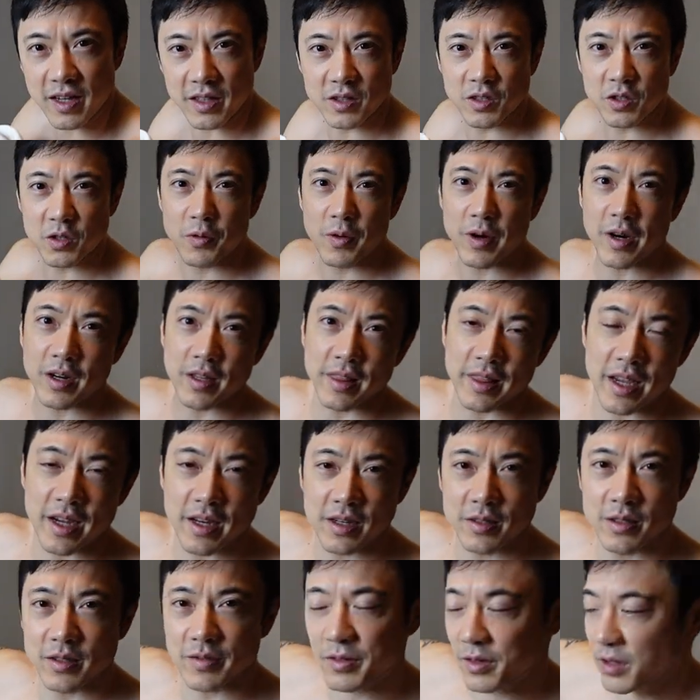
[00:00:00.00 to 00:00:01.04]
I do wear
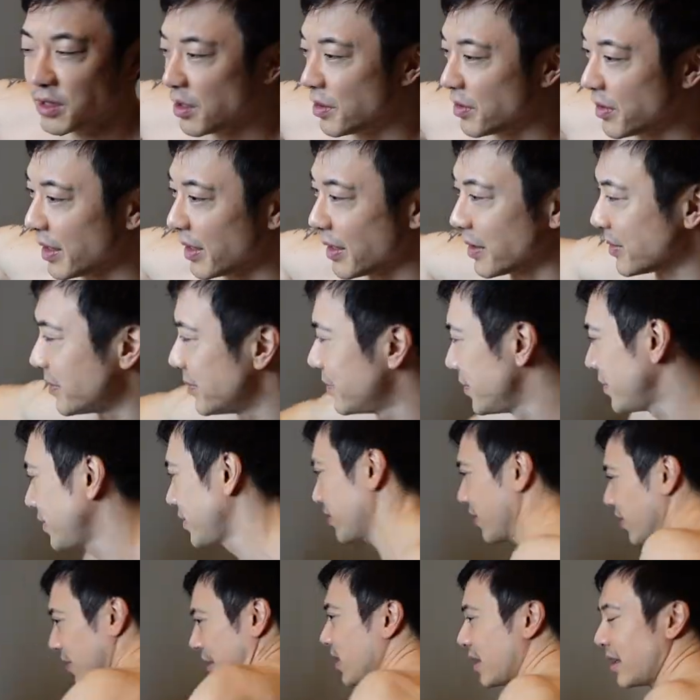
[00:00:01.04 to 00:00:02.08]
layers of clothing,
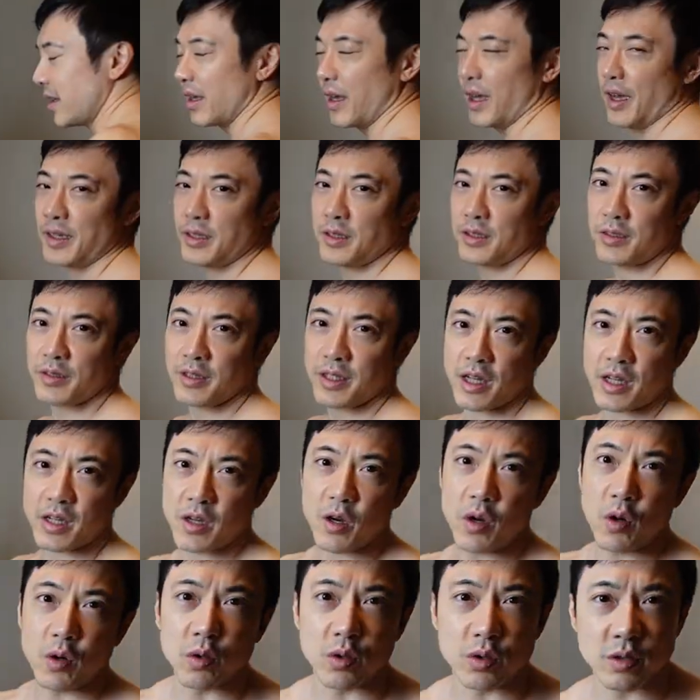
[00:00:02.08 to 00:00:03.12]
I still get
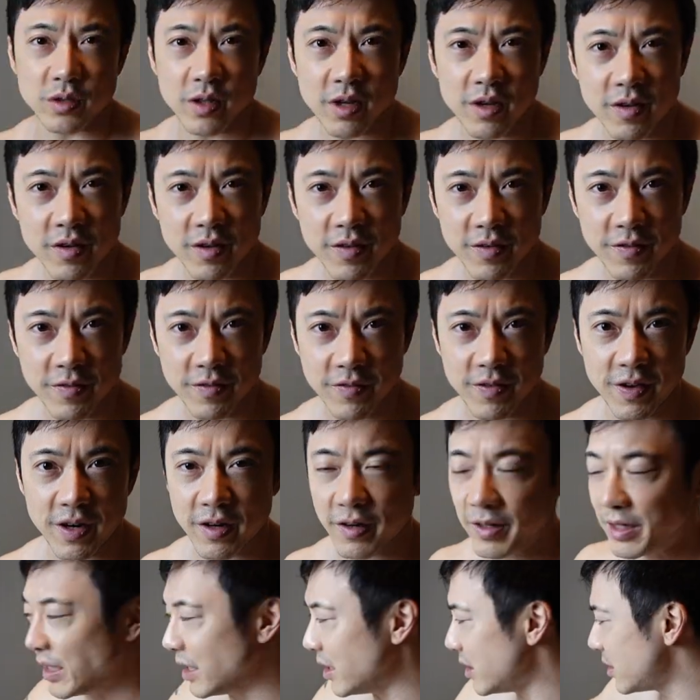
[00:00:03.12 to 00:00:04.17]
cold very